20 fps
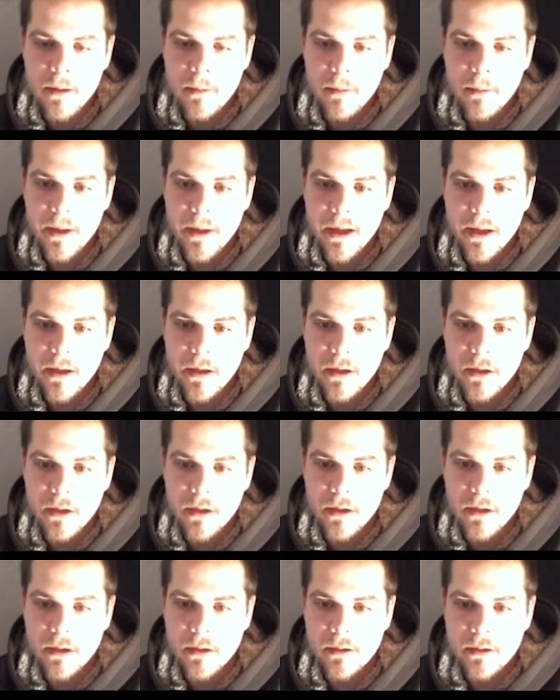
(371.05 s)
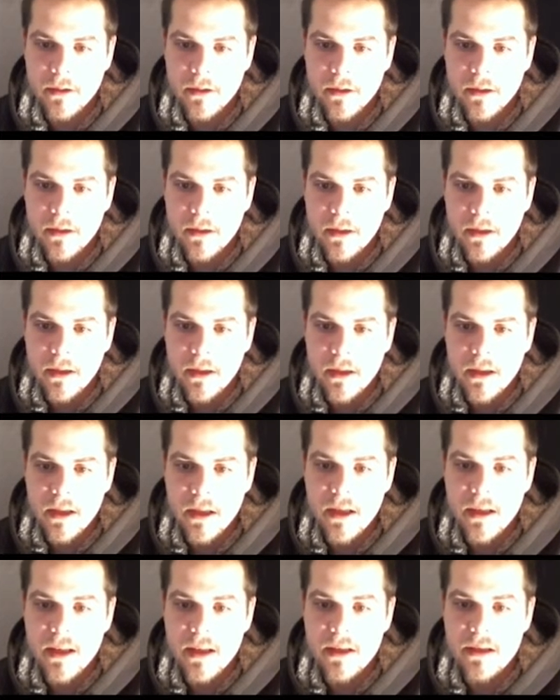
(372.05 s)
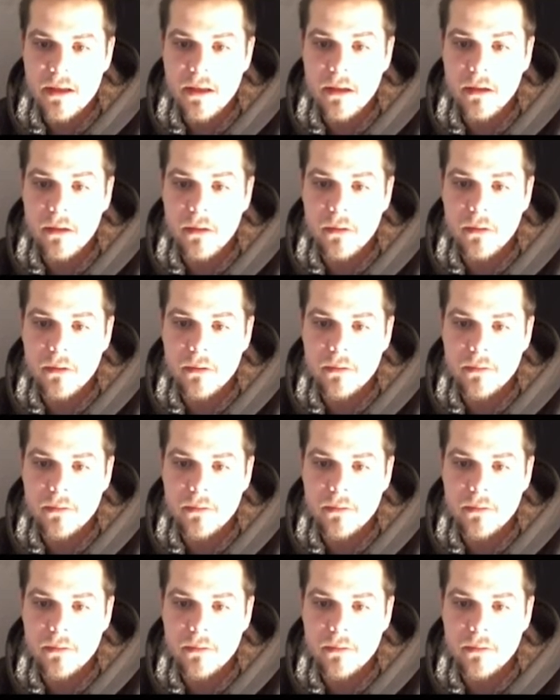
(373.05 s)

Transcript: picker in this circle.